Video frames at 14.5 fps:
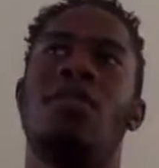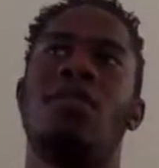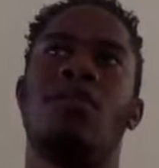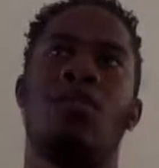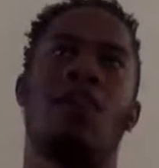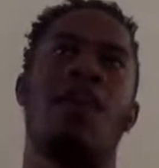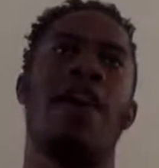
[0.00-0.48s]

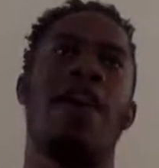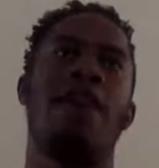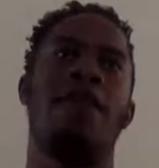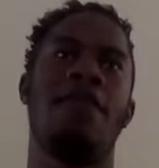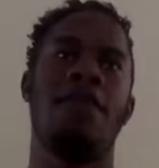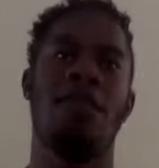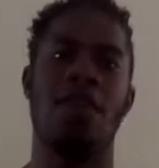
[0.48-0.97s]

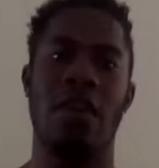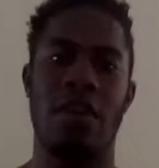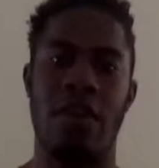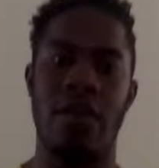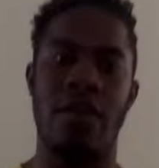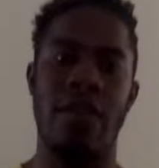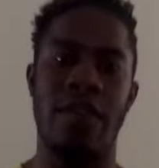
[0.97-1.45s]
swag
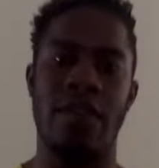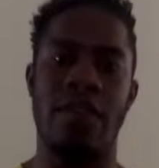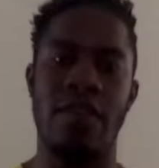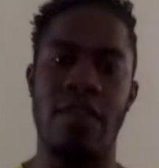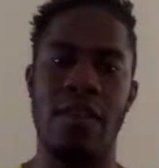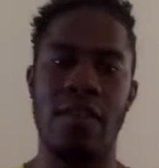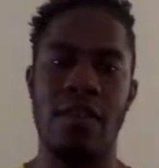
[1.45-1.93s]
fucking
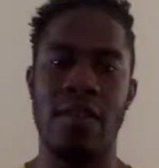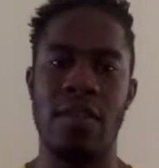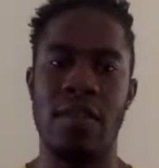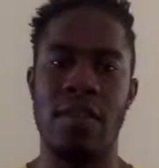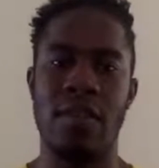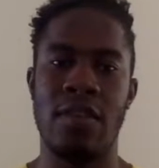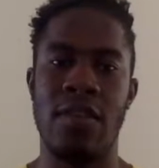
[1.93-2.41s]
currencies,
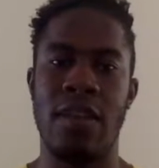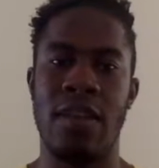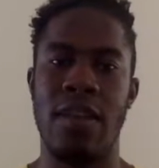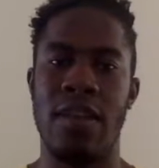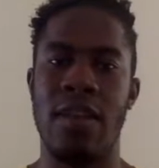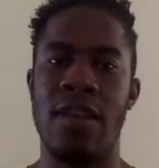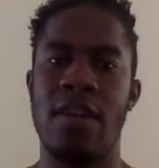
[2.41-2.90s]

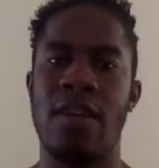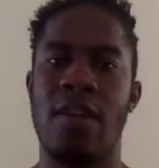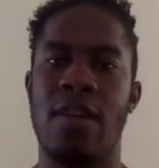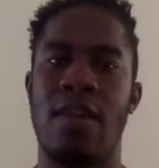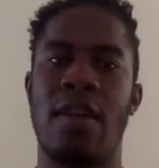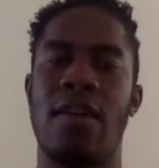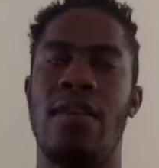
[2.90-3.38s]
like
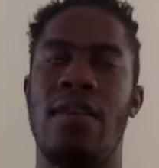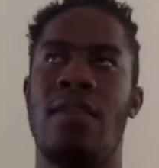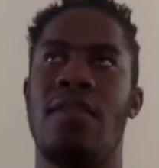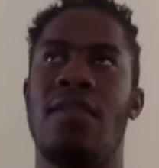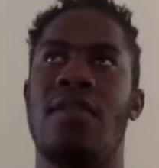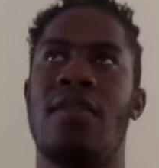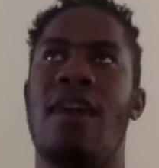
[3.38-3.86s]

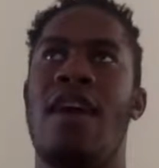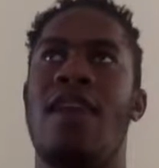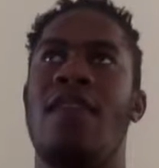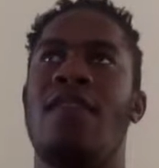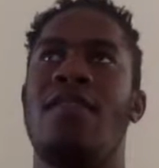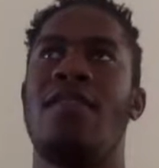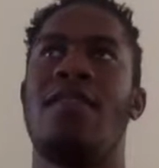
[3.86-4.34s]
things
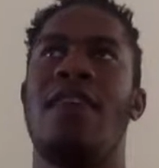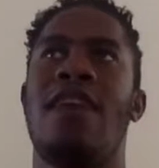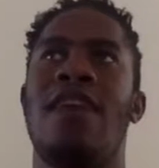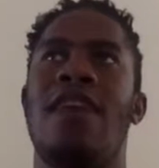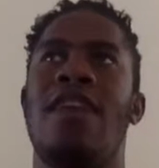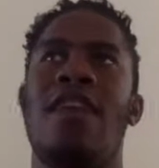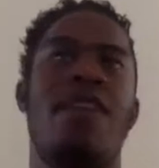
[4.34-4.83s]
that
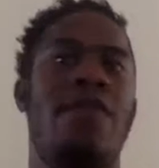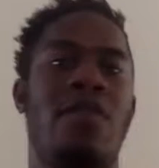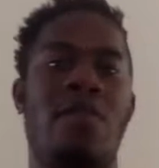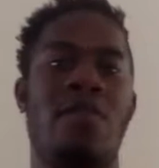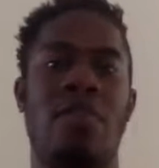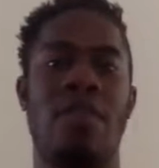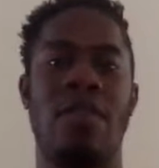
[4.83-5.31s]
had
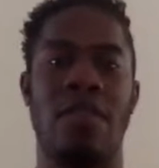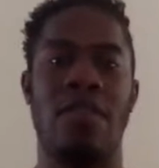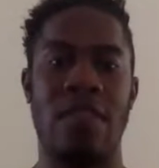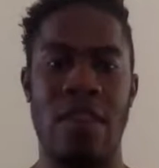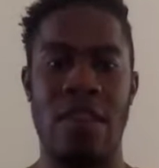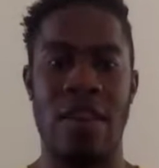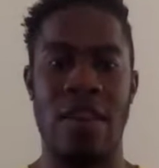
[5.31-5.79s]
never been
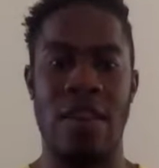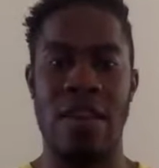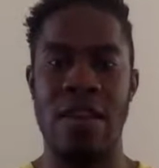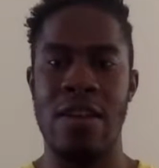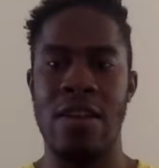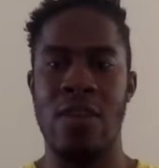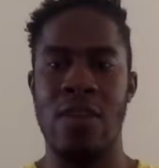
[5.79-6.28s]

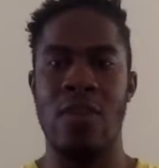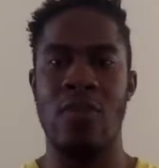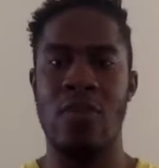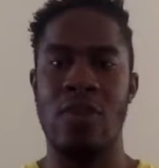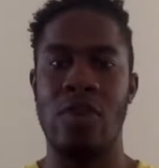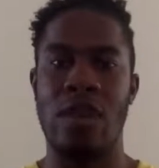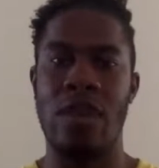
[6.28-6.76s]
seen
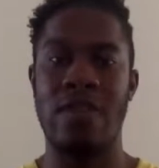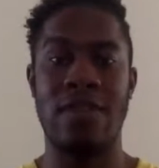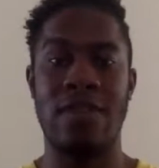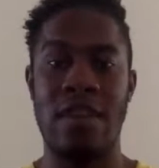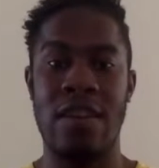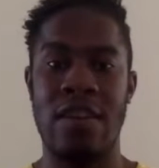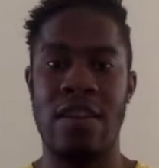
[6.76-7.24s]
or
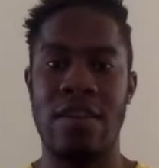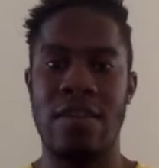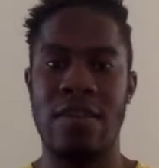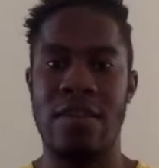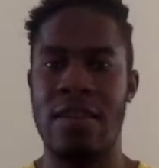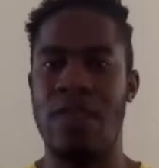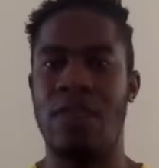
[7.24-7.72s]
not seen
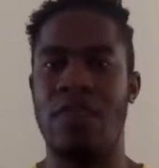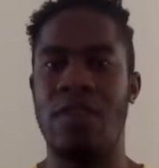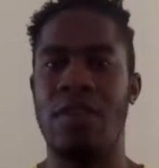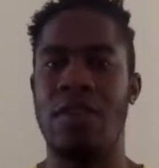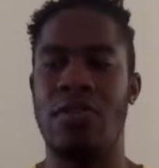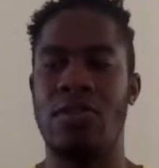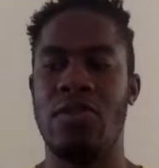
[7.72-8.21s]
in
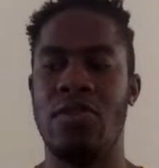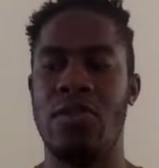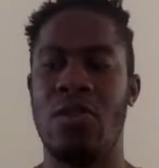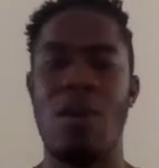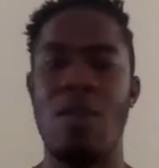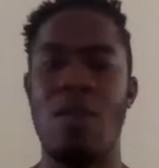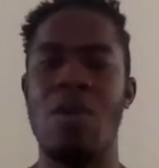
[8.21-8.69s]
centuries
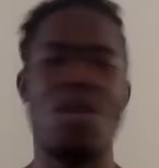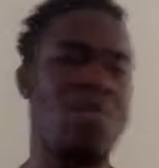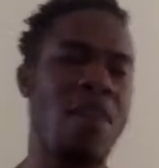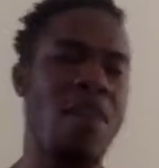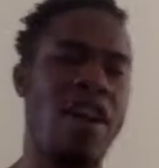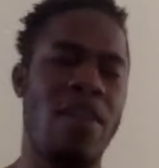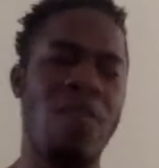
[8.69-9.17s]
just coming
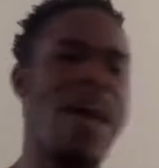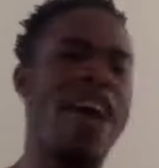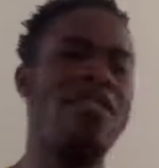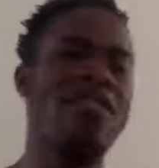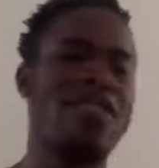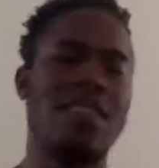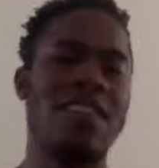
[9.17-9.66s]
about
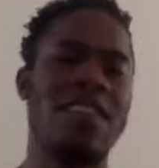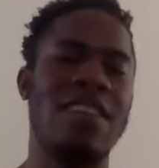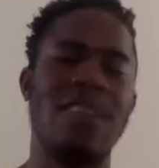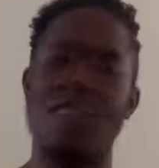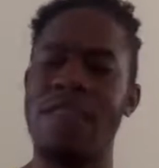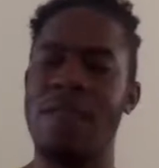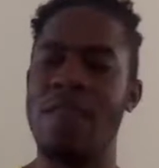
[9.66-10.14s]

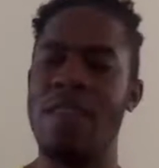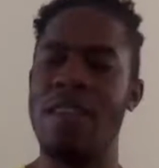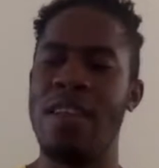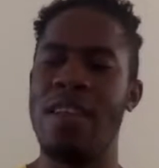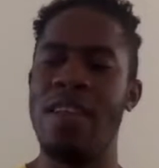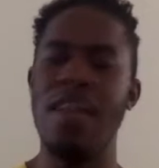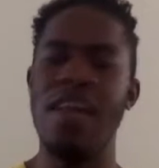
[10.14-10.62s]
magically,
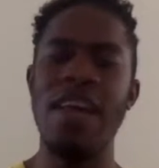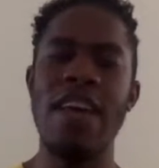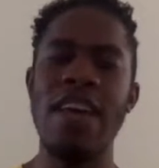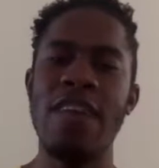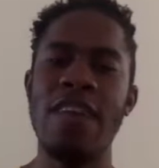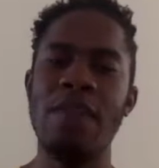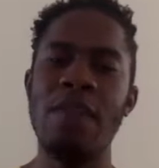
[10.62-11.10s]

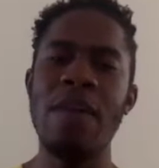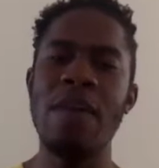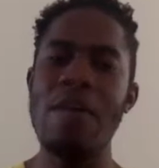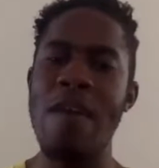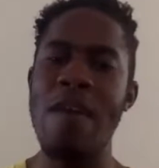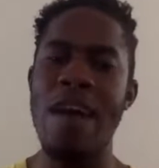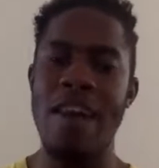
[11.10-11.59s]
like if
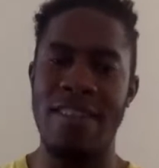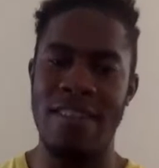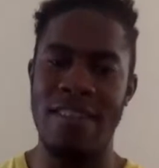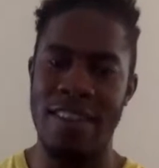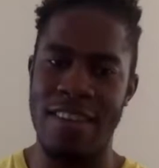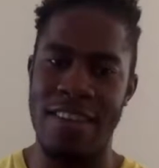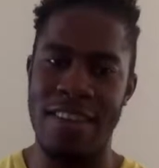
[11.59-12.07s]
by
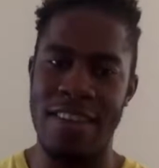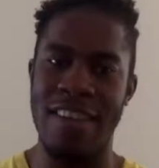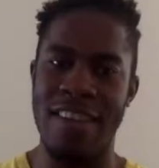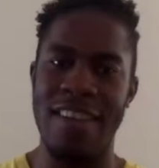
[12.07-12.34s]
magic,